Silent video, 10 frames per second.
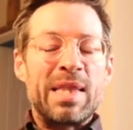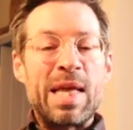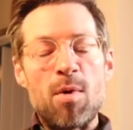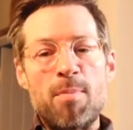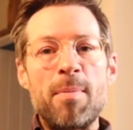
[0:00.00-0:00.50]

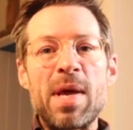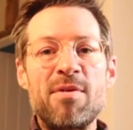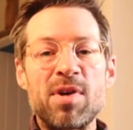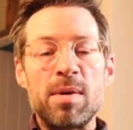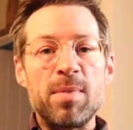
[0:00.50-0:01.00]
they will probably
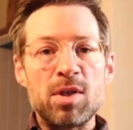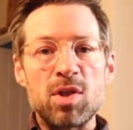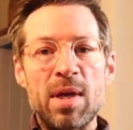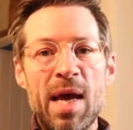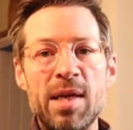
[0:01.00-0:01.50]
have a
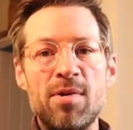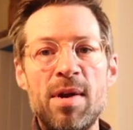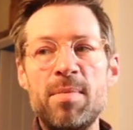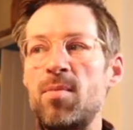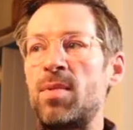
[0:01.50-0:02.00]
commercial let
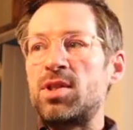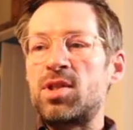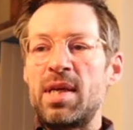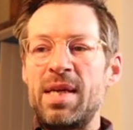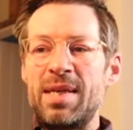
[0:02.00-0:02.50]
agreement,
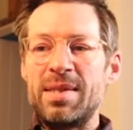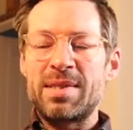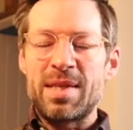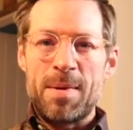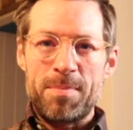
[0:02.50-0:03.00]
which
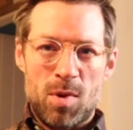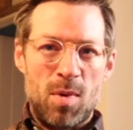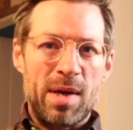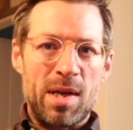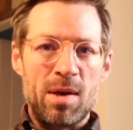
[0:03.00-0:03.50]
is
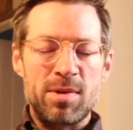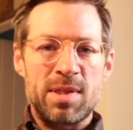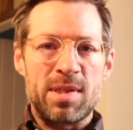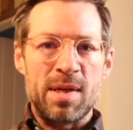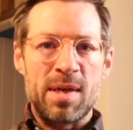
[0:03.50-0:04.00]
quite
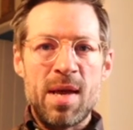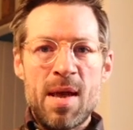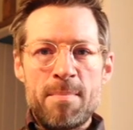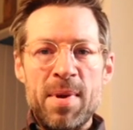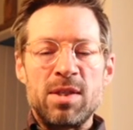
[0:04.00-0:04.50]
close to
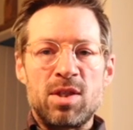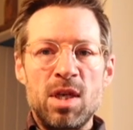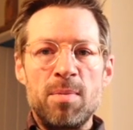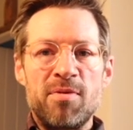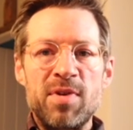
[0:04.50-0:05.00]
being
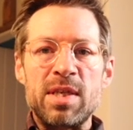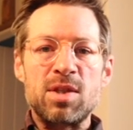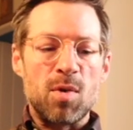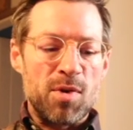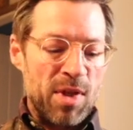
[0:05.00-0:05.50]
suitable for
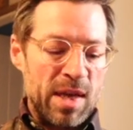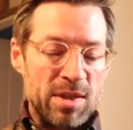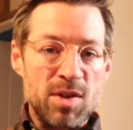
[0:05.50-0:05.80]
this sort of thing.